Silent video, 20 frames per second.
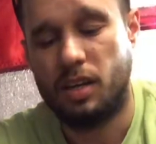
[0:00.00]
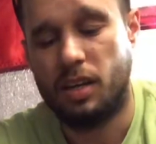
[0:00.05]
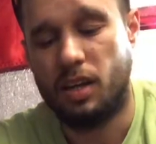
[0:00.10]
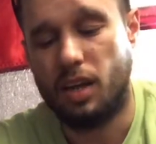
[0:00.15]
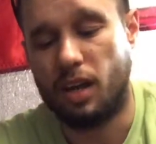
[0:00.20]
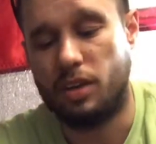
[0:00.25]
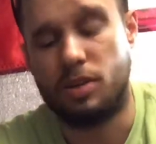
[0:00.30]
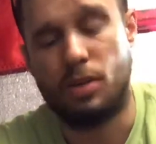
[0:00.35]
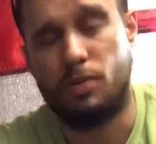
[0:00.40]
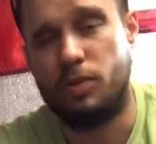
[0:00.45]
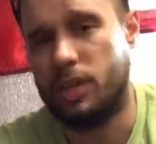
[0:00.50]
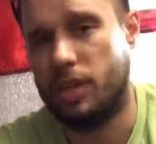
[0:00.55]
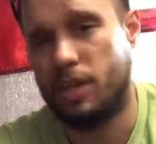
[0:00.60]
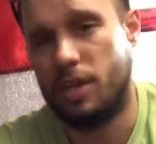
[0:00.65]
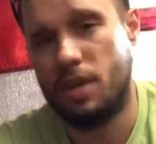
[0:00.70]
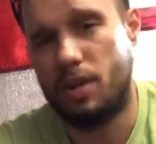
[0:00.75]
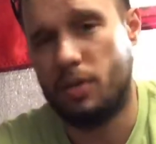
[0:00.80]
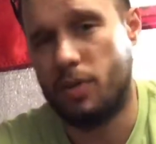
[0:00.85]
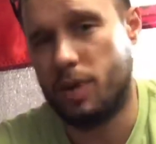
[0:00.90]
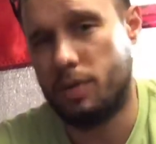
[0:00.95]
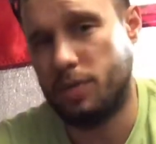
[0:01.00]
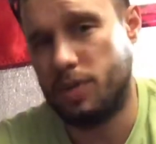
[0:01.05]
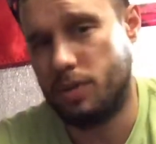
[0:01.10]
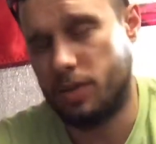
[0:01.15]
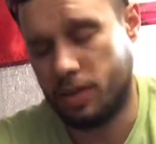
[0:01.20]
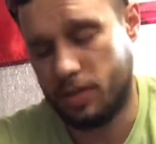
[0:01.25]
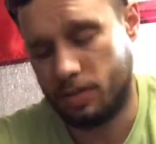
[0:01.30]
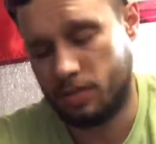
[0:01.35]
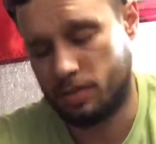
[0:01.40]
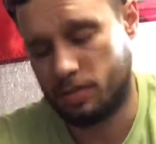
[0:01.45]
I don't really know what I'm doing.
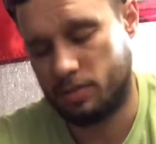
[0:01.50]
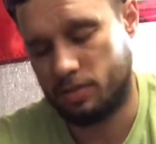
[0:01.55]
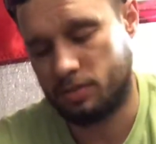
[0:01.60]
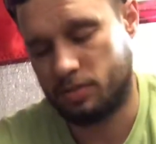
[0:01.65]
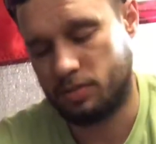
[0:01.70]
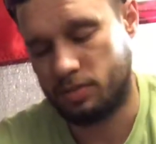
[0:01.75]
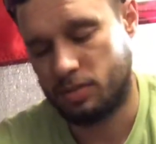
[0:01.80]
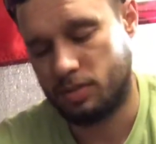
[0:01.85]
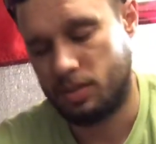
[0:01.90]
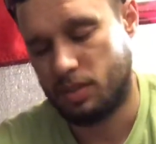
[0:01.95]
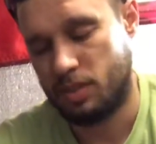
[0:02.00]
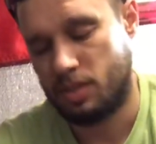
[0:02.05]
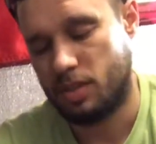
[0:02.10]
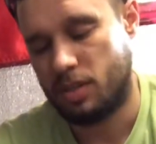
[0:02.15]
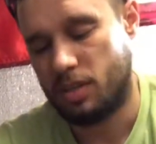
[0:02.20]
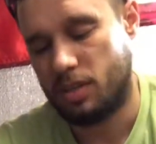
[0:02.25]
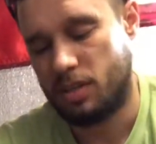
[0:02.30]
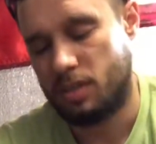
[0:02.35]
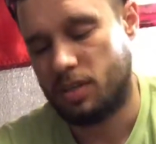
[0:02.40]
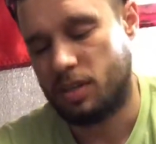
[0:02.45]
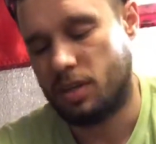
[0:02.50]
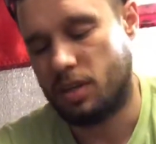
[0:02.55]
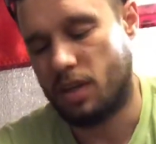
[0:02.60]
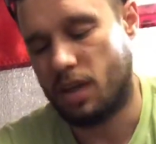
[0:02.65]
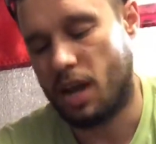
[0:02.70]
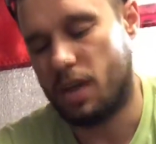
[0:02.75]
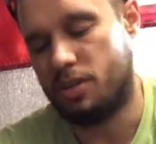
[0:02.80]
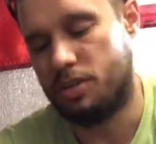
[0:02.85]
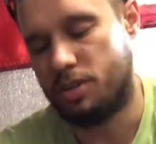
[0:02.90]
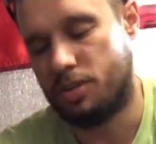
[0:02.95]

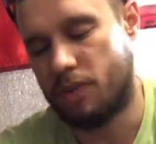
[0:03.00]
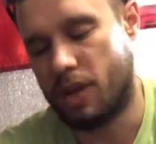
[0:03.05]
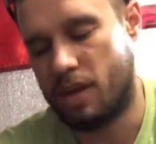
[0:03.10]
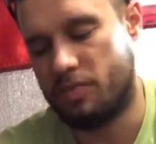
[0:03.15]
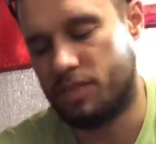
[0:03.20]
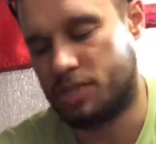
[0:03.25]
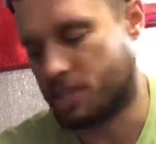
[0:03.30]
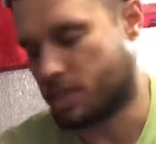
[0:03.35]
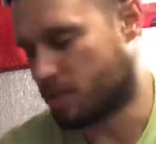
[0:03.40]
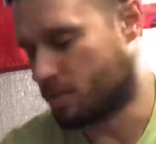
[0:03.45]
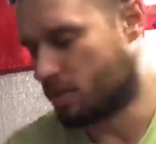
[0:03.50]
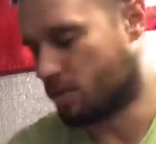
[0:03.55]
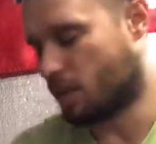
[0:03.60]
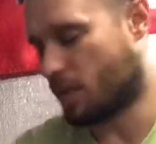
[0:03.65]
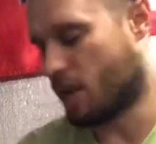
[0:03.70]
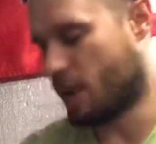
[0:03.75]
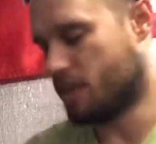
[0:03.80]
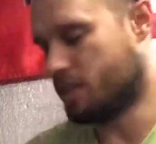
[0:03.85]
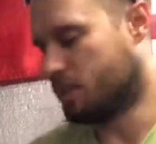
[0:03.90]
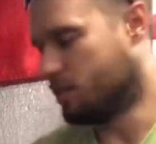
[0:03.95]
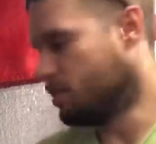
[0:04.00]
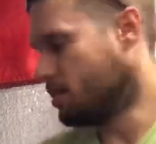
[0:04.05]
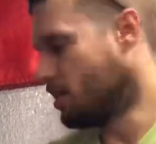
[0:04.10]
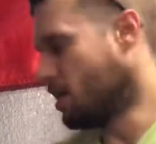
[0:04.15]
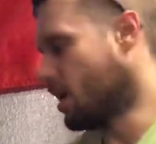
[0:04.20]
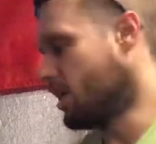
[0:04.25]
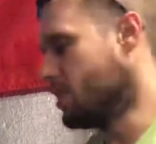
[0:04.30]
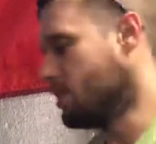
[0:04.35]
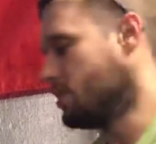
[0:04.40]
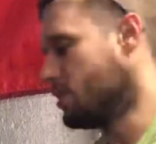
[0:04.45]
I do have a general
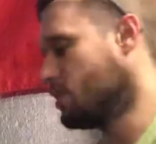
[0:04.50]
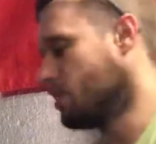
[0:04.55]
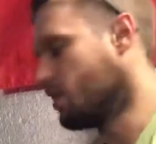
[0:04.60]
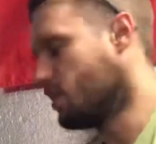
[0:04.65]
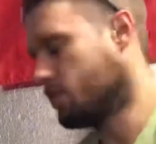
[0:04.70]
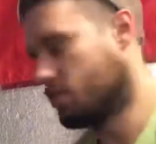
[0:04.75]
idea.